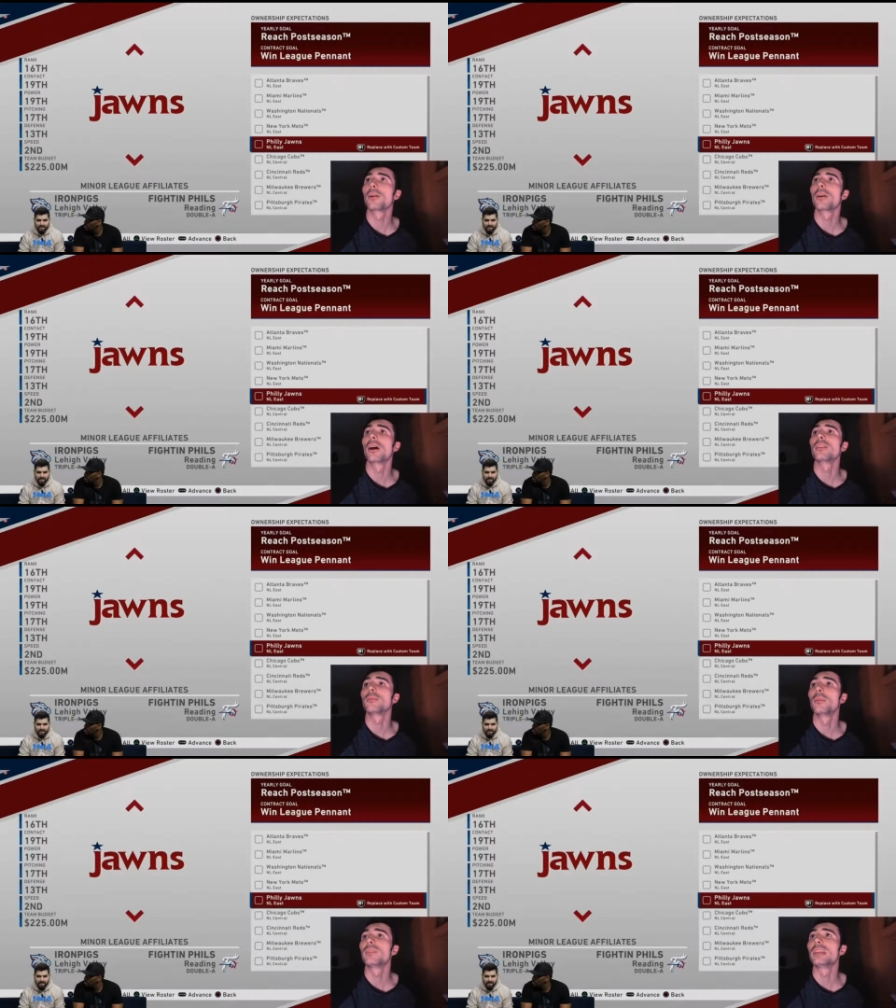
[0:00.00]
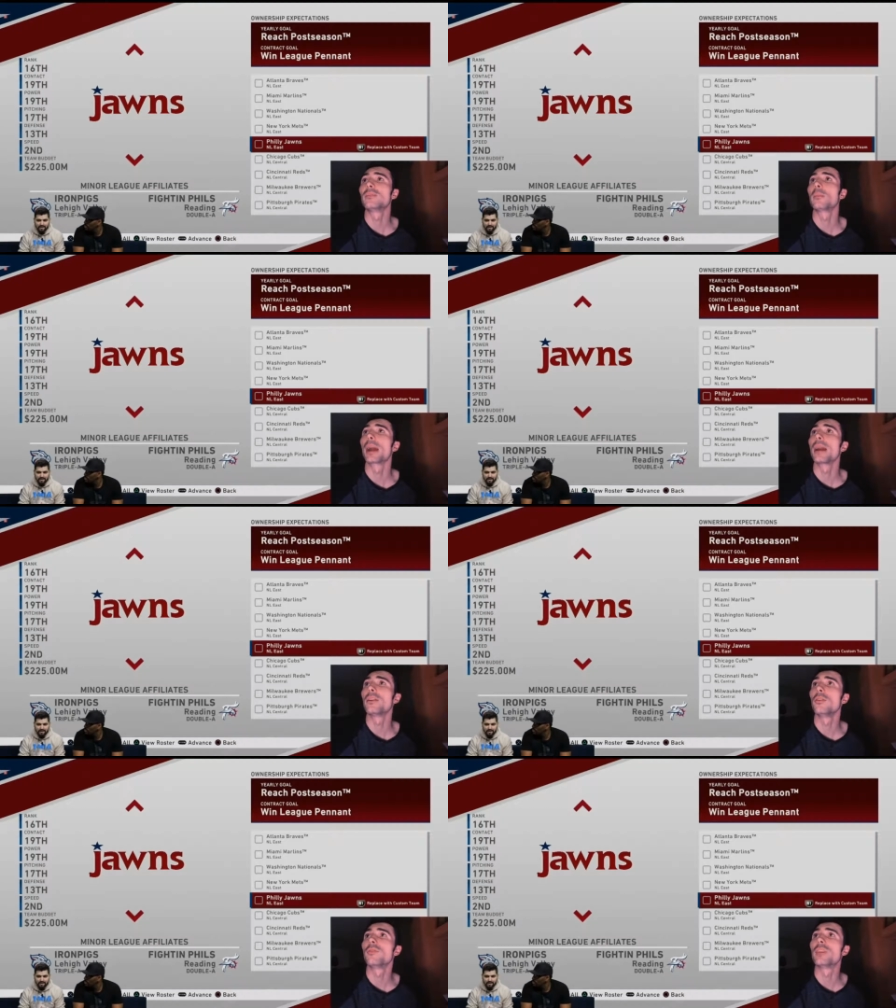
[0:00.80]
on some of these brand
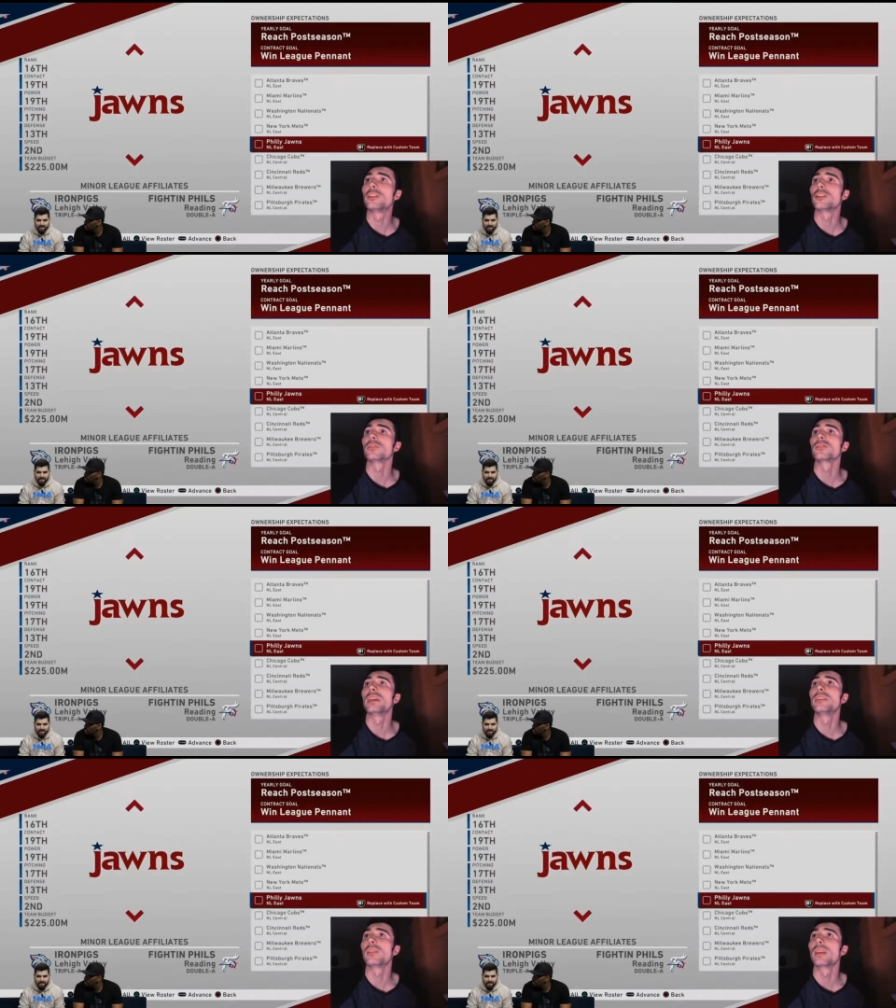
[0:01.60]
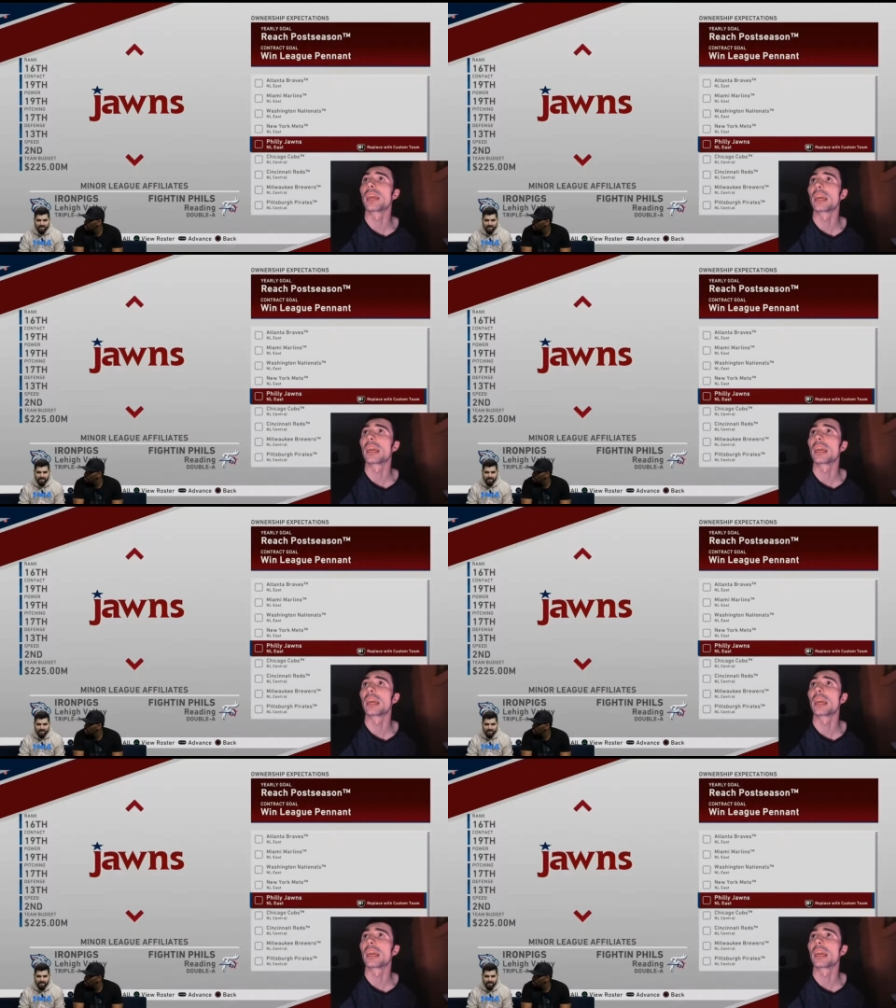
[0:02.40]
new features into the game.